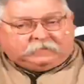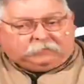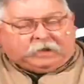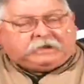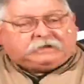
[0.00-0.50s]

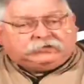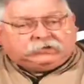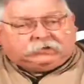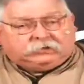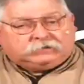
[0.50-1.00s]
my
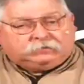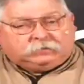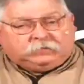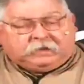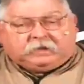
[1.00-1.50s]
insurance
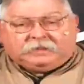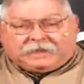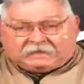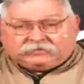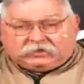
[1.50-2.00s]
would be a
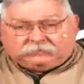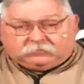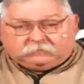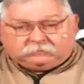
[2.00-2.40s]
lot cheaper.